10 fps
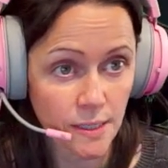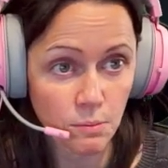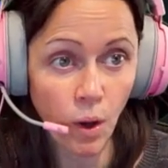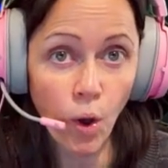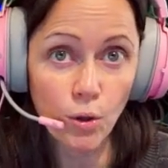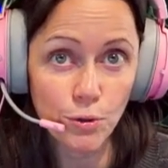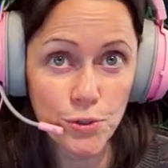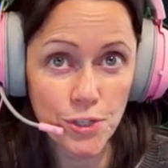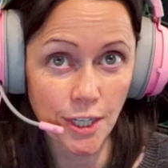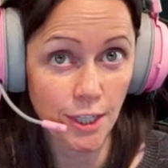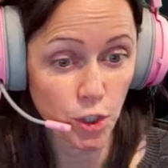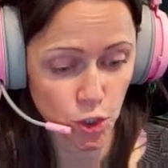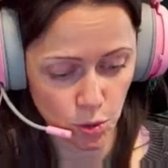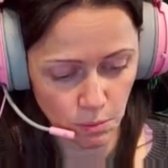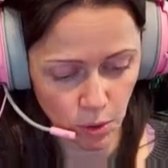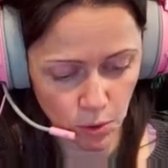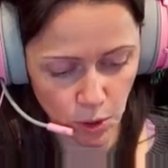and moles is your molar